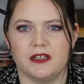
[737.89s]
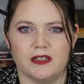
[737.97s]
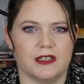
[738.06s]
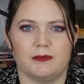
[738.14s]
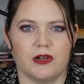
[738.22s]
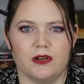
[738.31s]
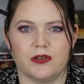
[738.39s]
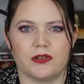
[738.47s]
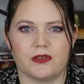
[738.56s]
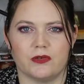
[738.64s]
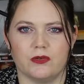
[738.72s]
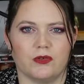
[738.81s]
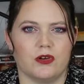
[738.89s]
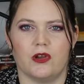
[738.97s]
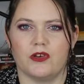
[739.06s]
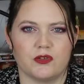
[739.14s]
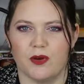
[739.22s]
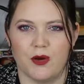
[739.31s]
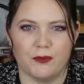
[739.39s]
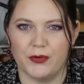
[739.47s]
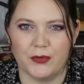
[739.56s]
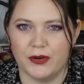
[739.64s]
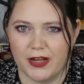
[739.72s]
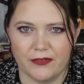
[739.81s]
lip gloss or gloss bomb
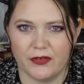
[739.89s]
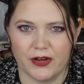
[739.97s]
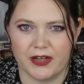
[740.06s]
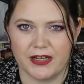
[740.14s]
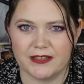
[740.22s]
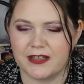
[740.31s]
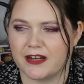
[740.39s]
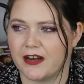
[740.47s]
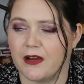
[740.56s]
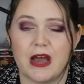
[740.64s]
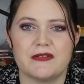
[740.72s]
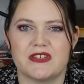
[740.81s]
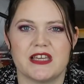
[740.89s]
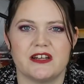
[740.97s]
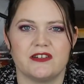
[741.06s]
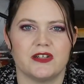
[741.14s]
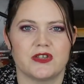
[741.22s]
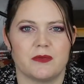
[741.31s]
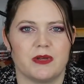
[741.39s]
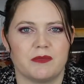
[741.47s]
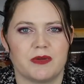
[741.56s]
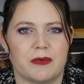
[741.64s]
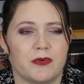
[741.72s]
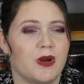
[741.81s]
or whatever it is. I don't know, I've seen it on so many
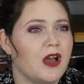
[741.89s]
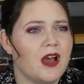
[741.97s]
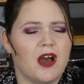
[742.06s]
people.